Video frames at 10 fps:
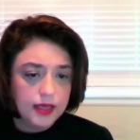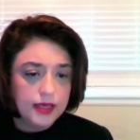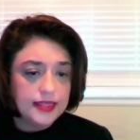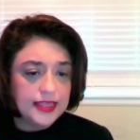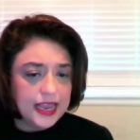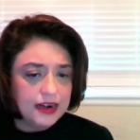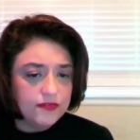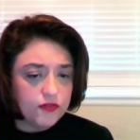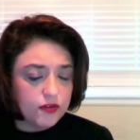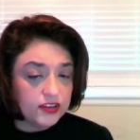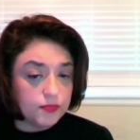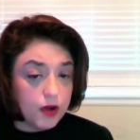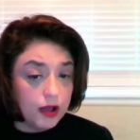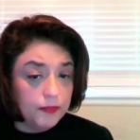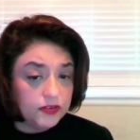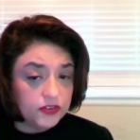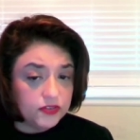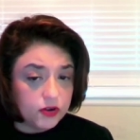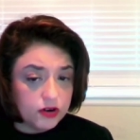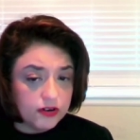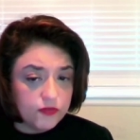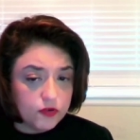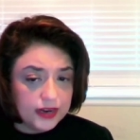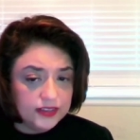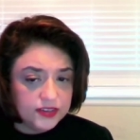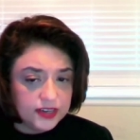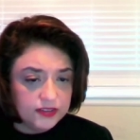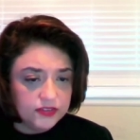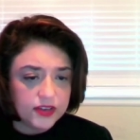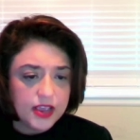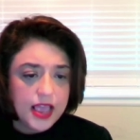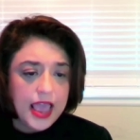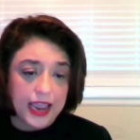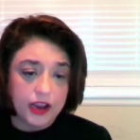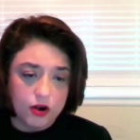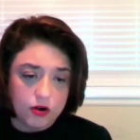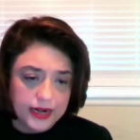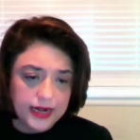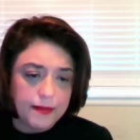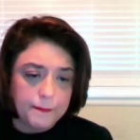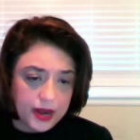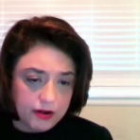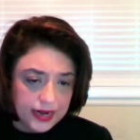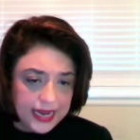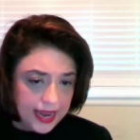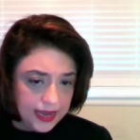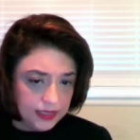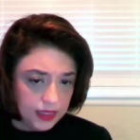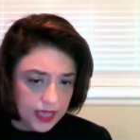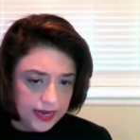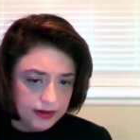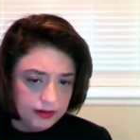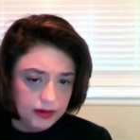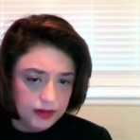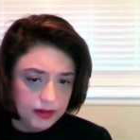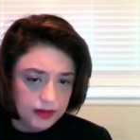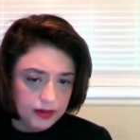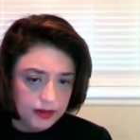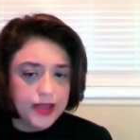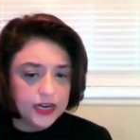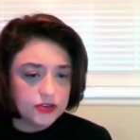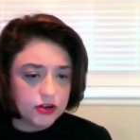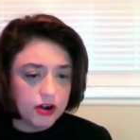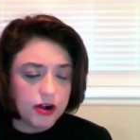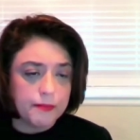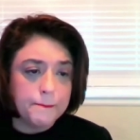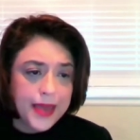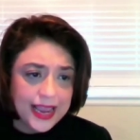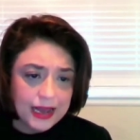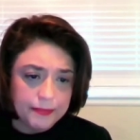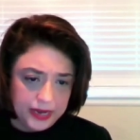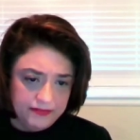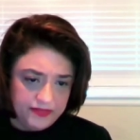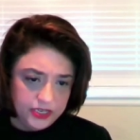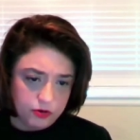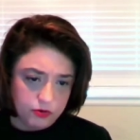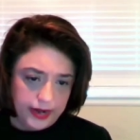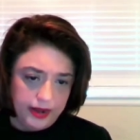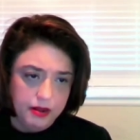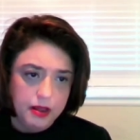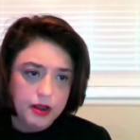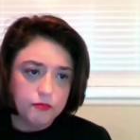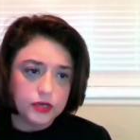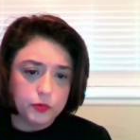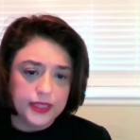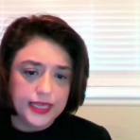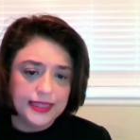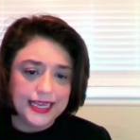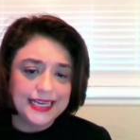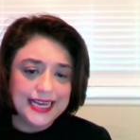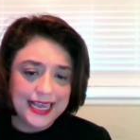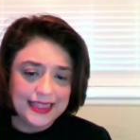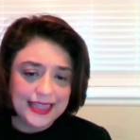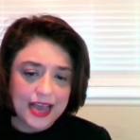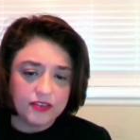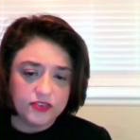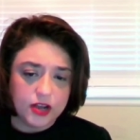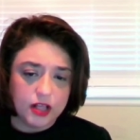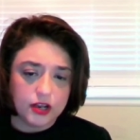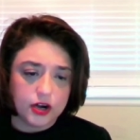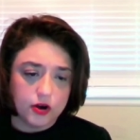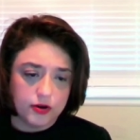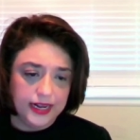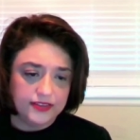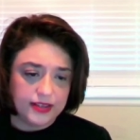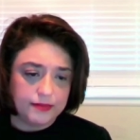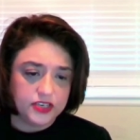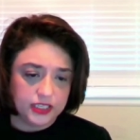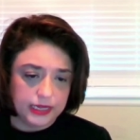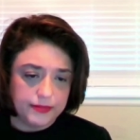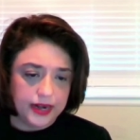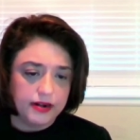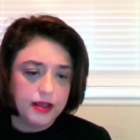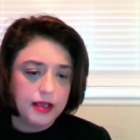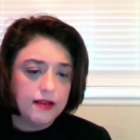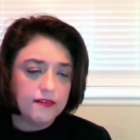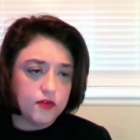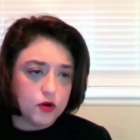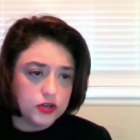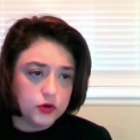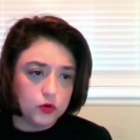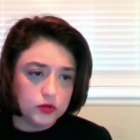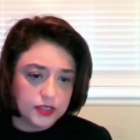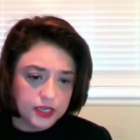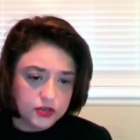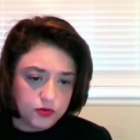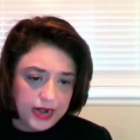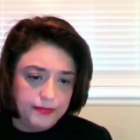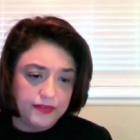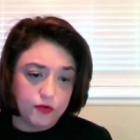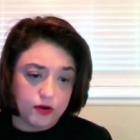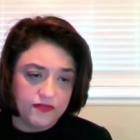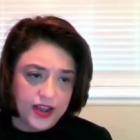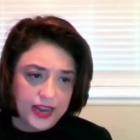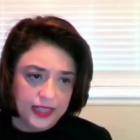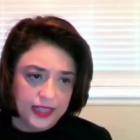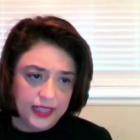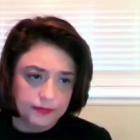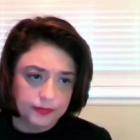Then for a small business owner, for instance, a current Mary Kay client, I had to make sure her makeup inventory was within the $10,000 current exemption limit for tools of the trade before filing.